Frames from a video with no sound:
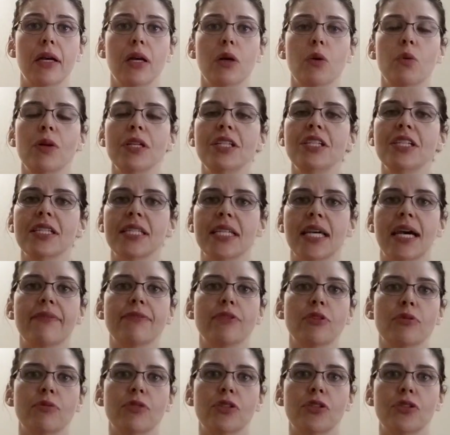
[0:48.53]
We just have
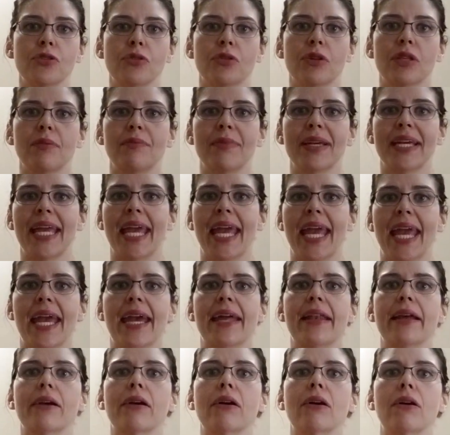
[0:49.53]
to restore the
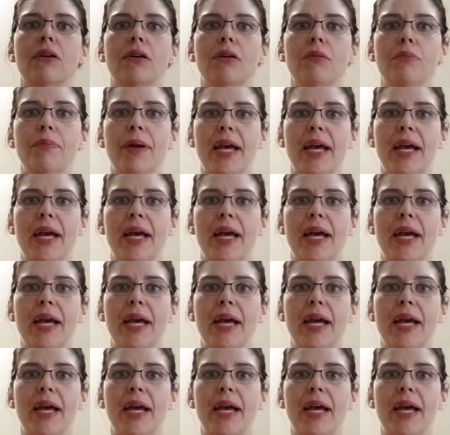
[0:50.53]
mechanical